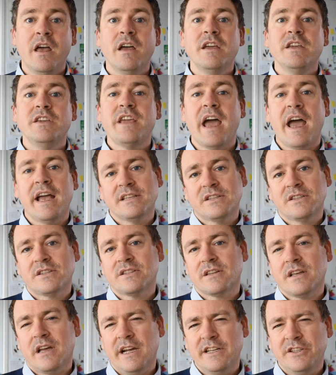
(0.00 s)

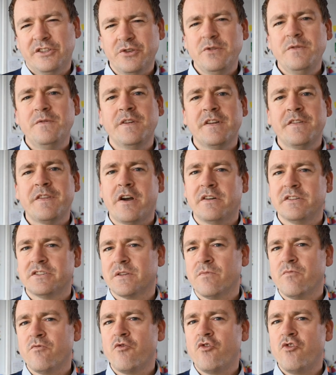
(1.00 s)
Yes, I do think there are
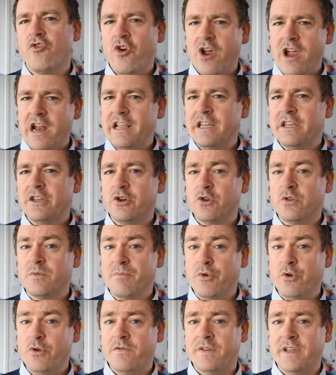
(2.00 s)
some really good
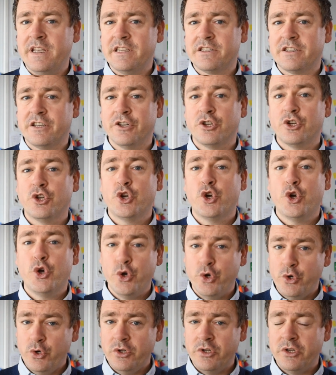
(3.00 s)
movies that
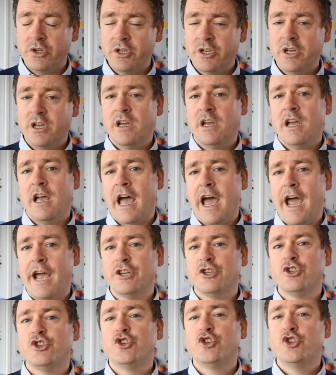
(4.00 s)
could
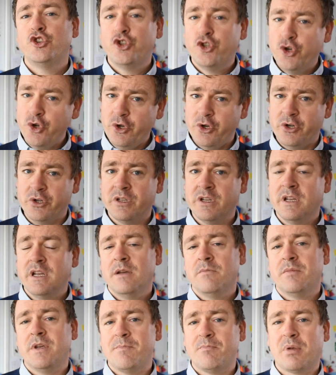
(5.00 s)
and should
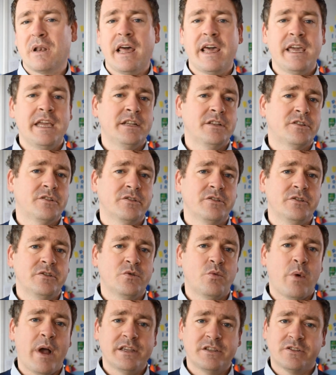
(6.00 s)
be playing
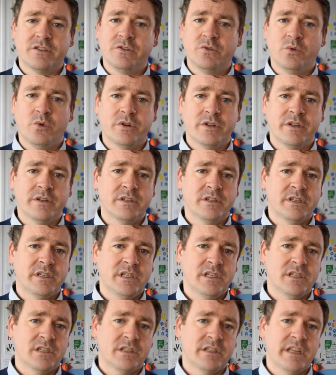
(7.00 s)
to Western
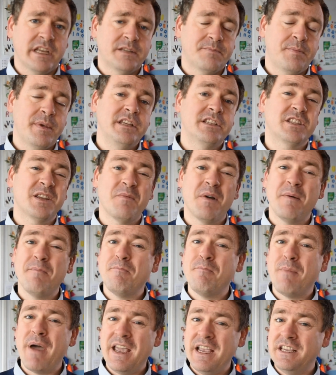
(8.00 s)
audiences. There's been some
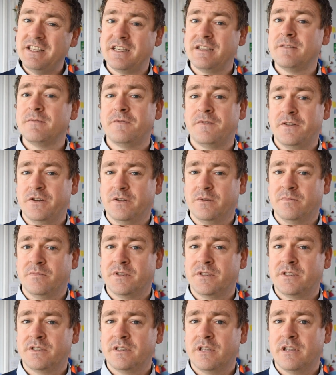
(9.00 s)
amazing
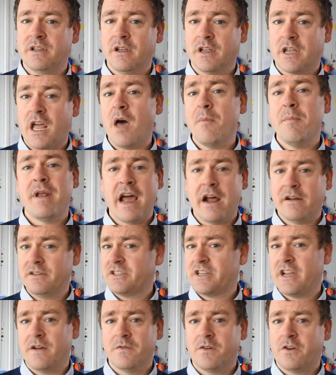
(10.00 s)
films coming out of
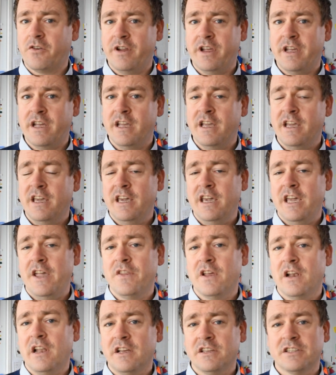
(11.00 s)
South Korea
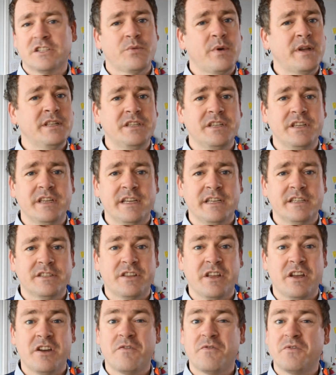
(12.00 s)
in the last 20 years
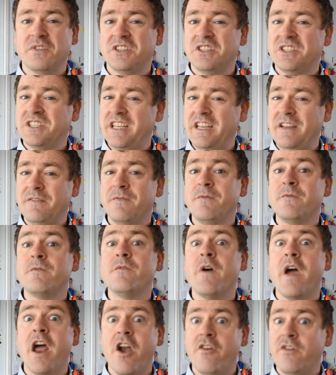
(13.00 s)
that have received
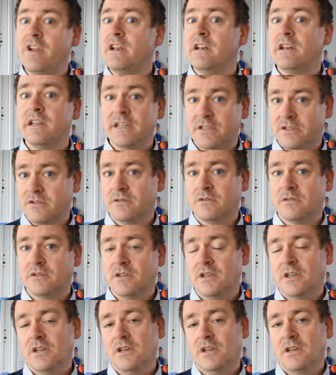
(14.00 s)
very little
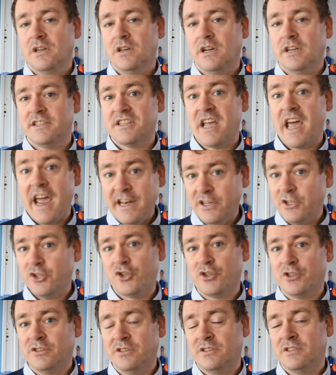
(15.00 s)

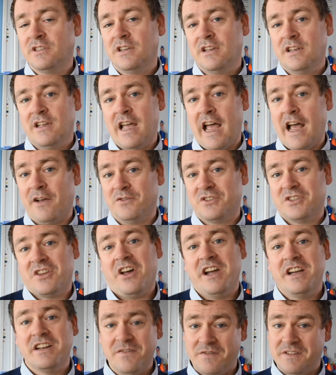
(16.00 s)
attention
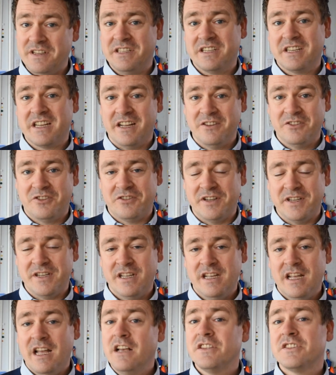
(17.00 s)
outside of this country.
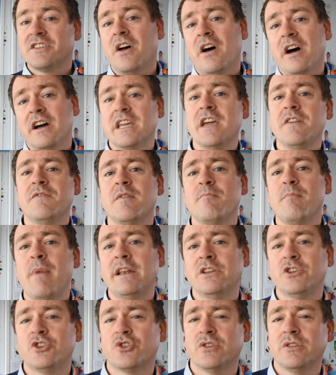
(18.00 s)
So I'll give a
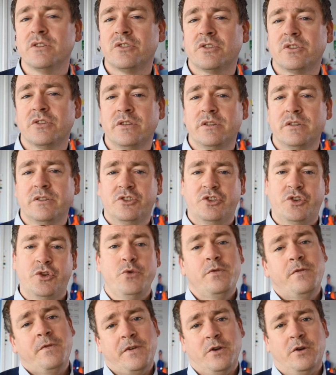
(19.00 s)
mention to
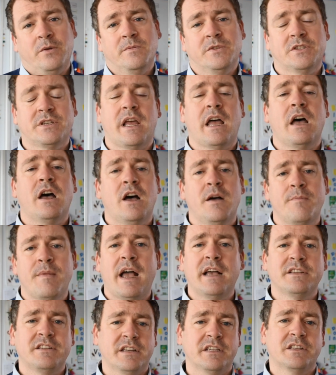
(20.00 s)
two films
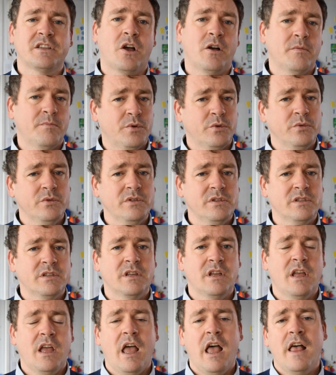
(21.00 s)
as
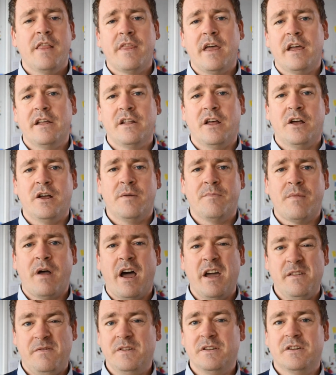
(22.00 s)
examples that
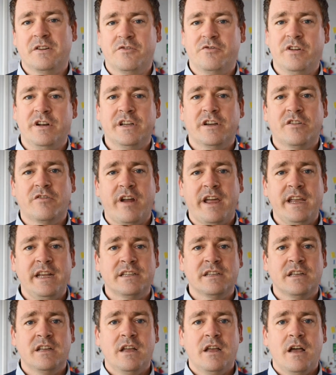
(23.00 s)
I think are really great.